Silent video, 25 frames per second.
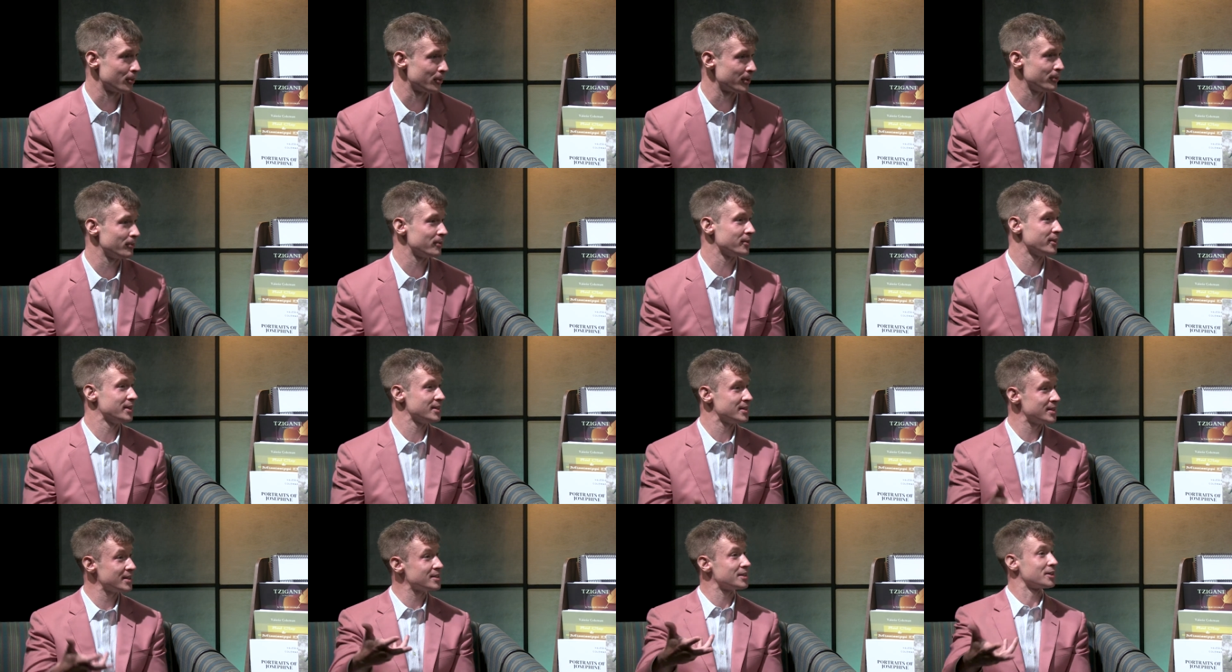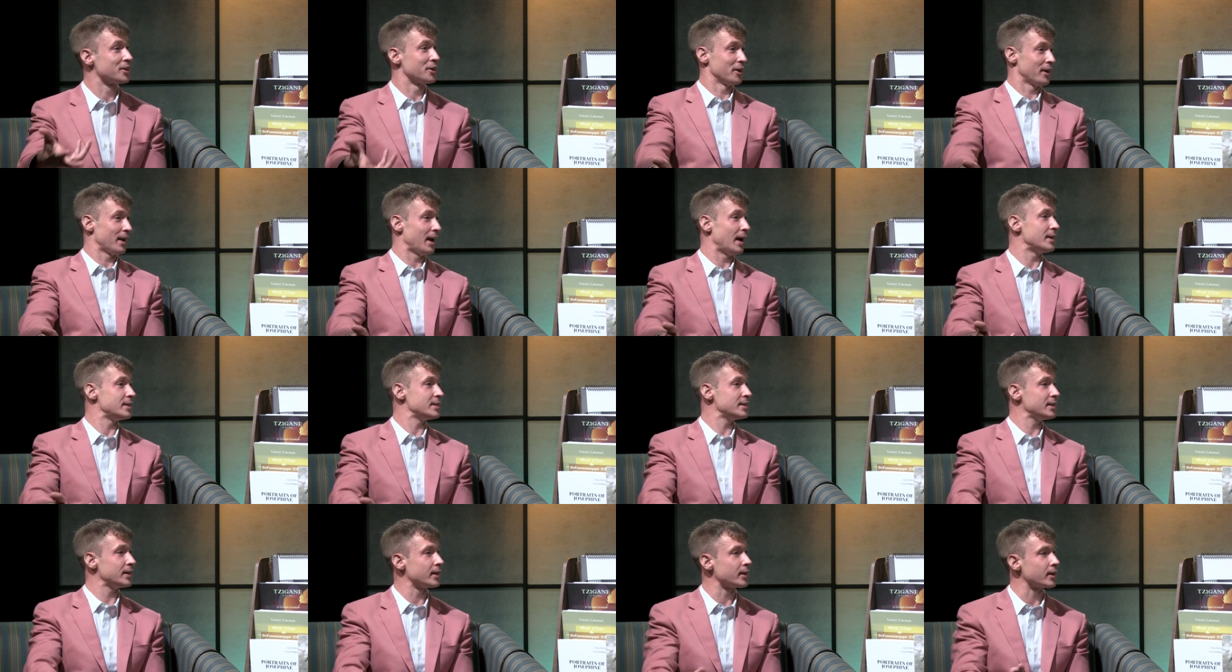We this is a good
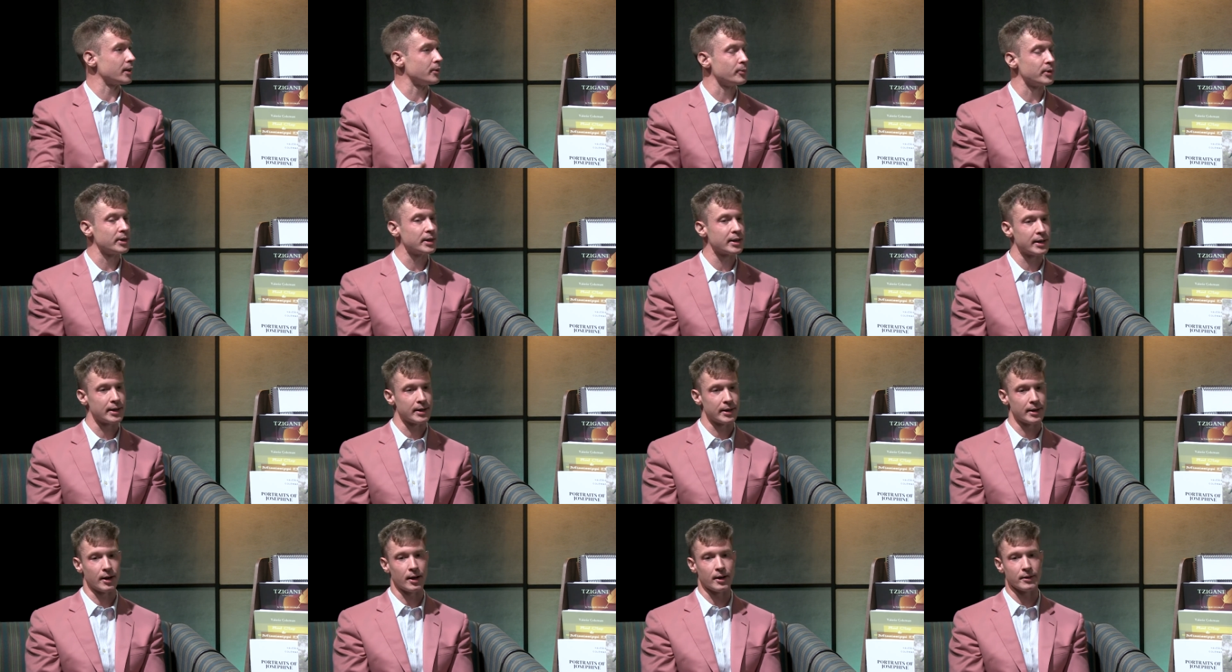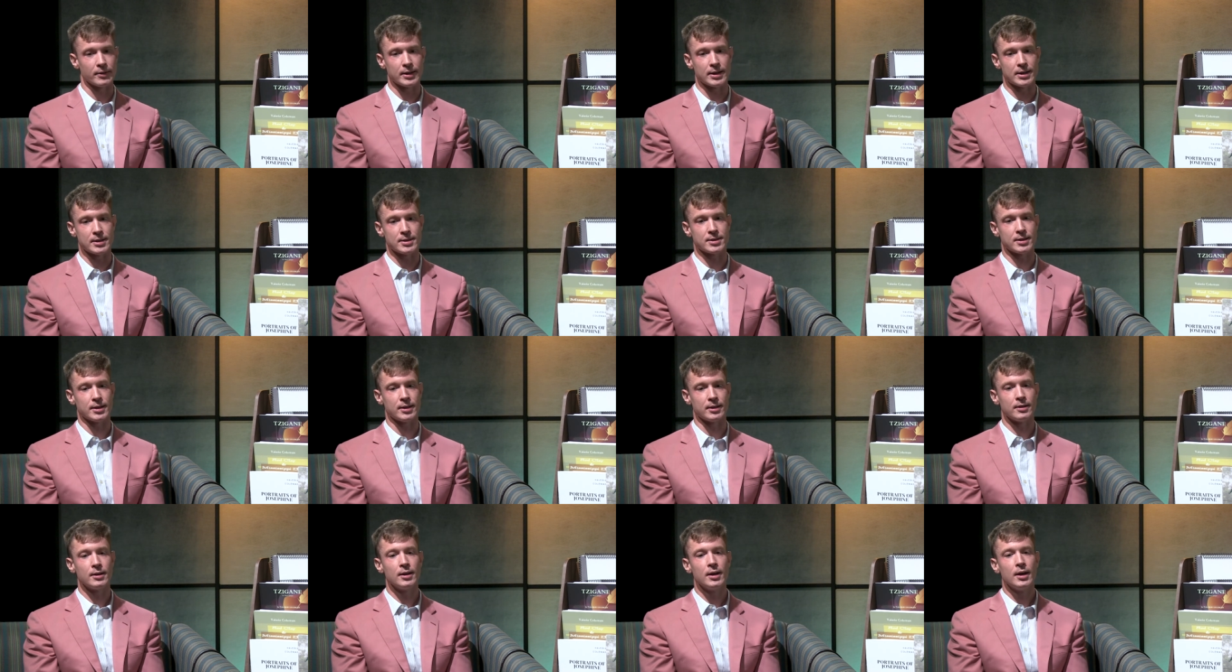idea. Can we get in on this?"
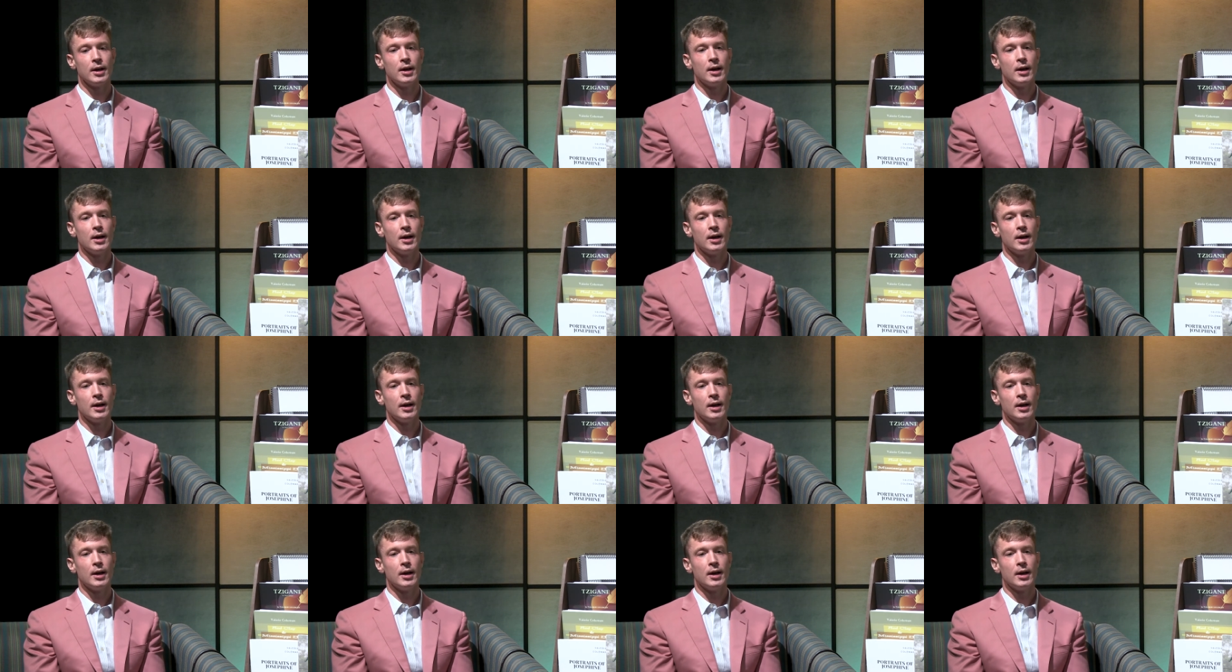And